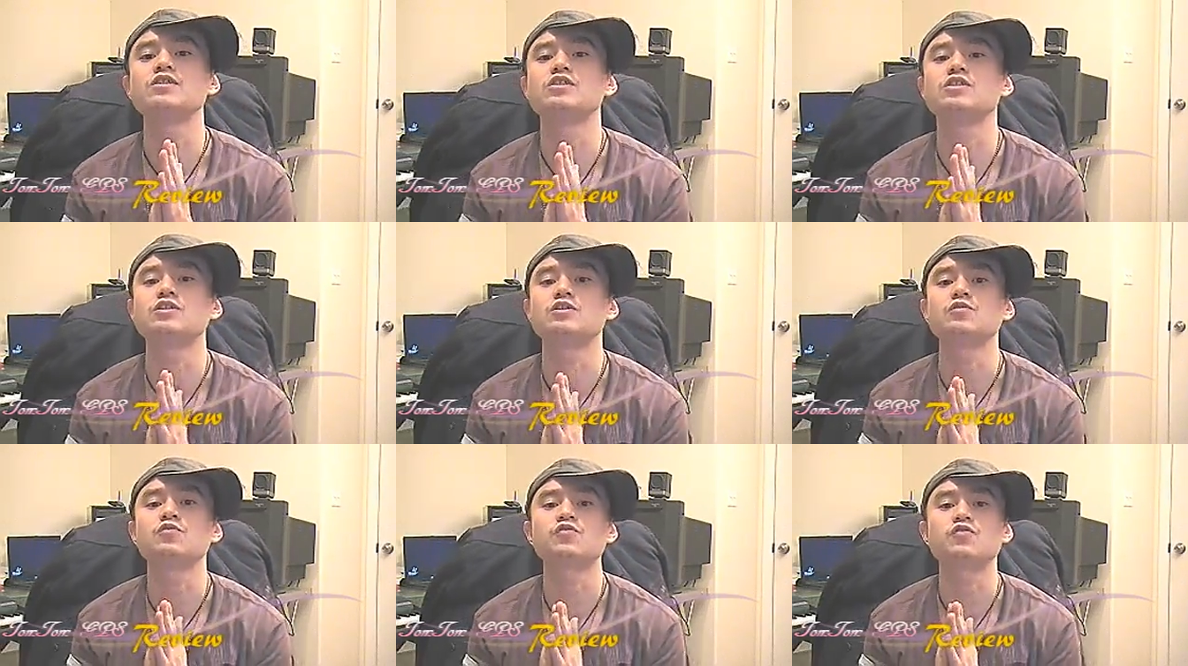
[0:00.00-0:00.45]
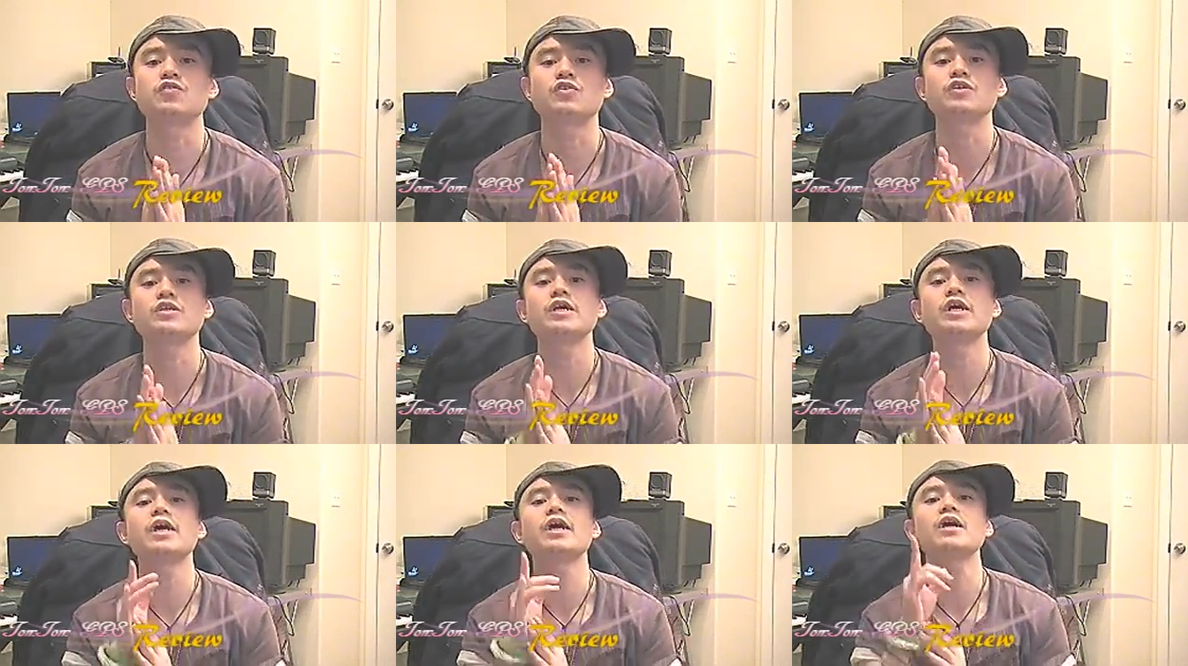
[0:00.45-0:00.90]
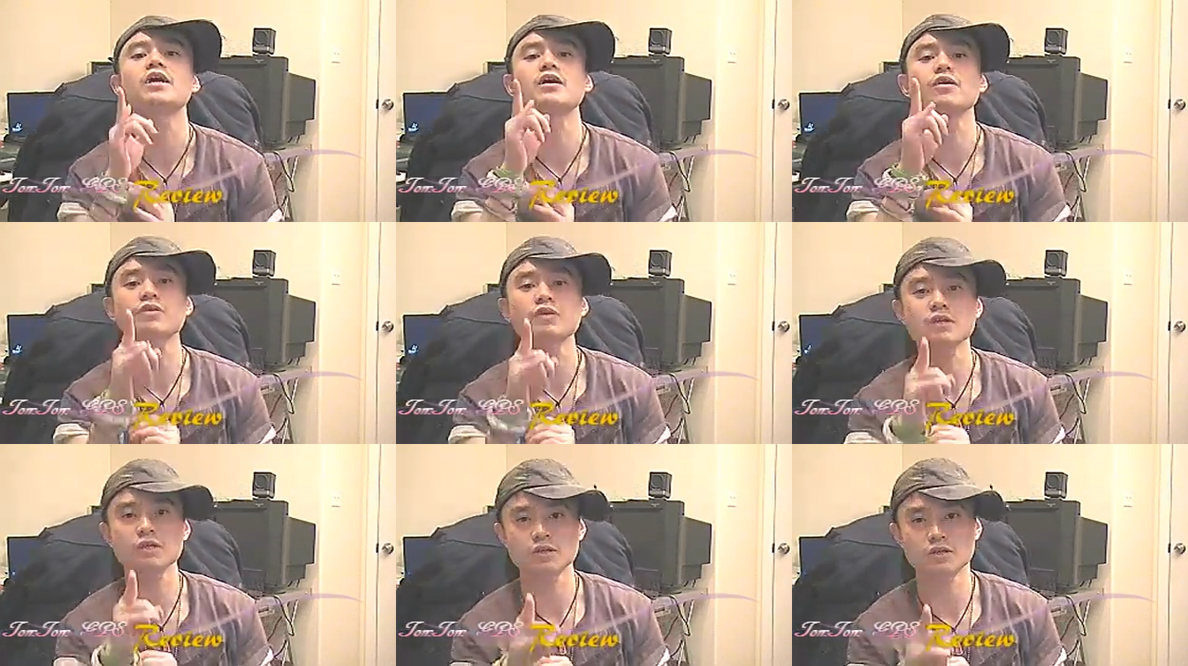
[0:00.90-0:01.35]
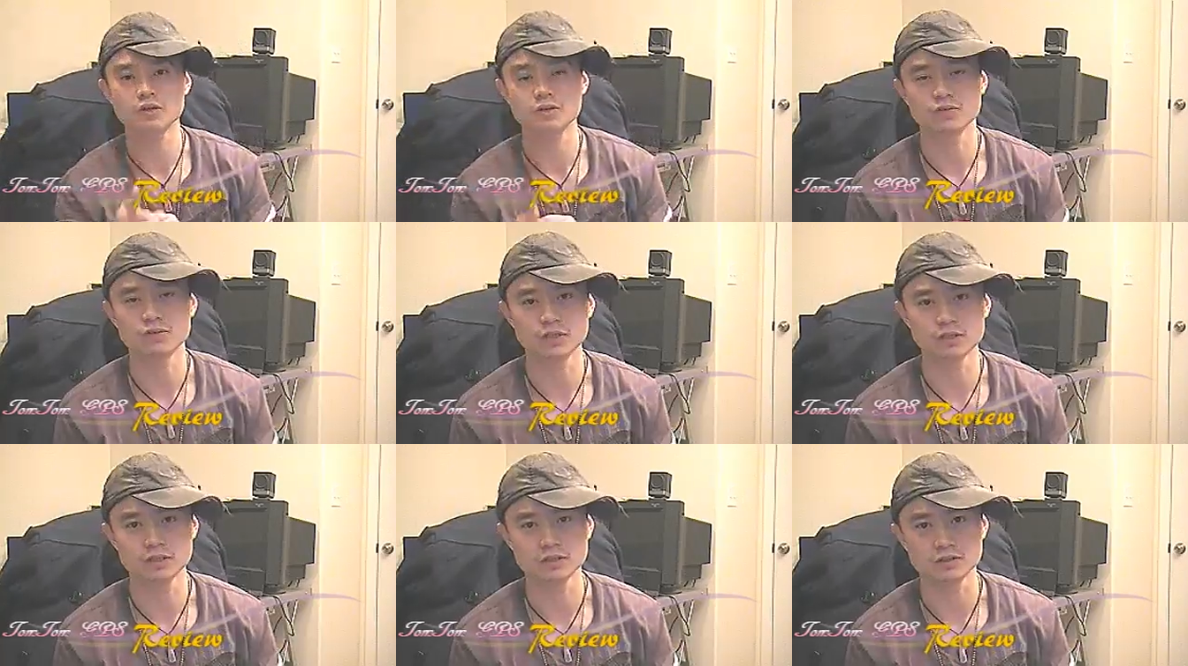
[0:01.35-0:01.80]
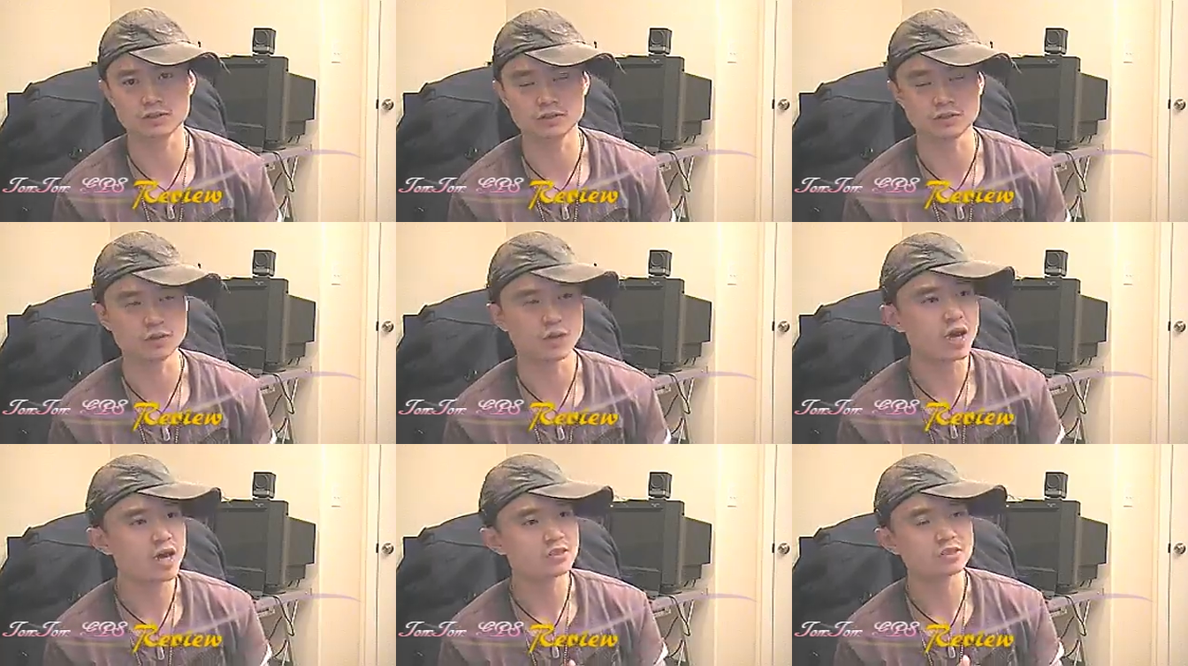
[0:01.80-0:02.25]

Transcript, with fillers: different area code than you do.